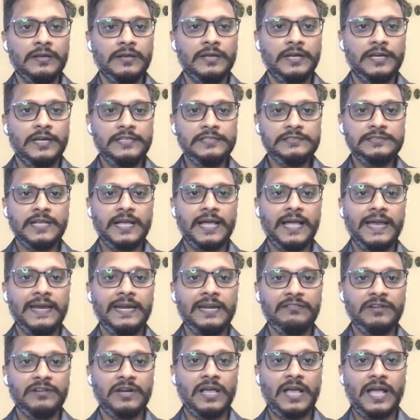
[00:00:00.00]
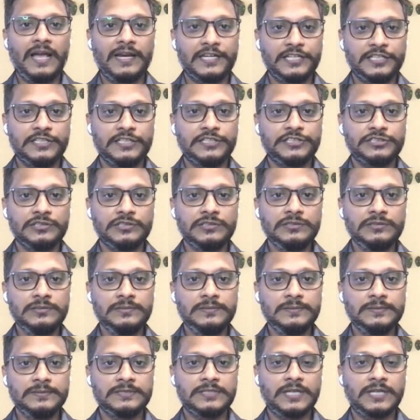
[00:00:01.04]
Here is the high-level architecture
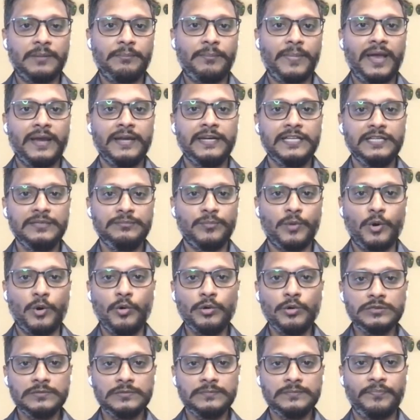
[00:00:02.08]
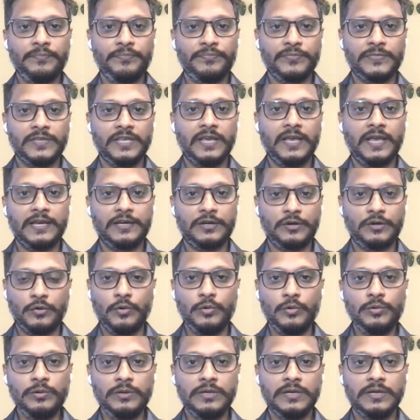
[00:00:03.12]
combining both AI
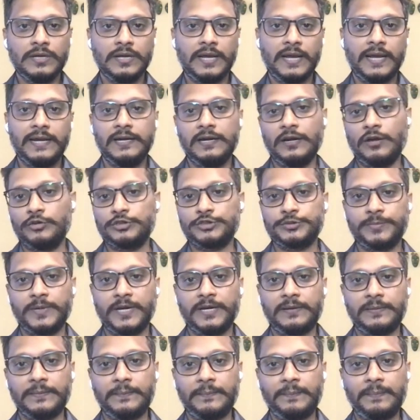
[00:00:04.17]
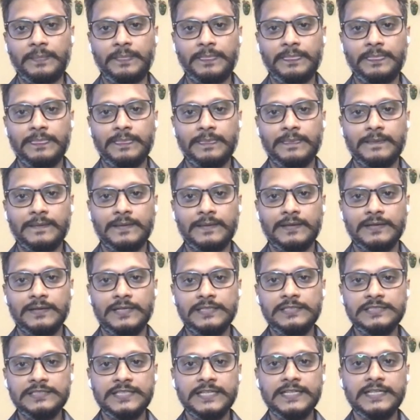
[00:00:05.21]
Core and Launchpad.
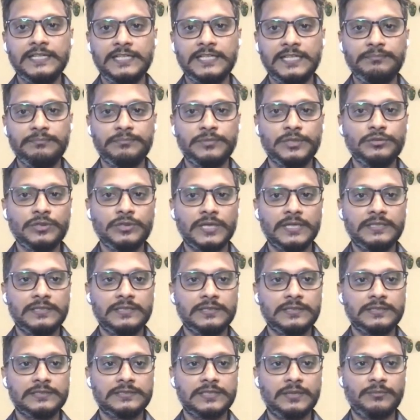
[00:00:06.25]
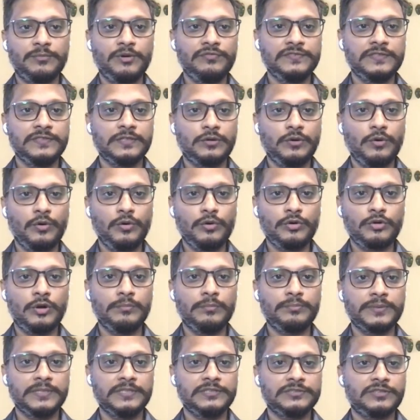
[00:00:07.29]
Let's take a deep look at some of the core
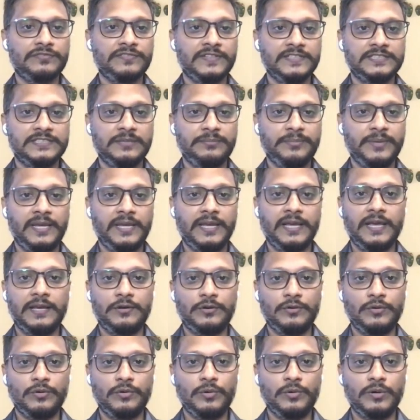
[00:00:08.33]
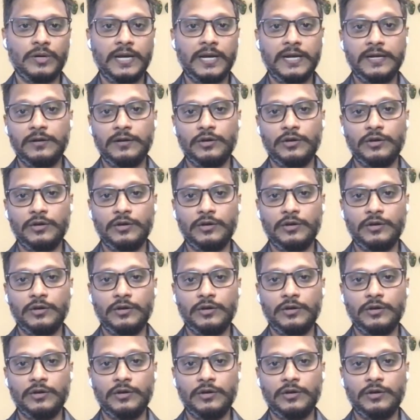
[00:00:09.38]
components of SAP AI Core and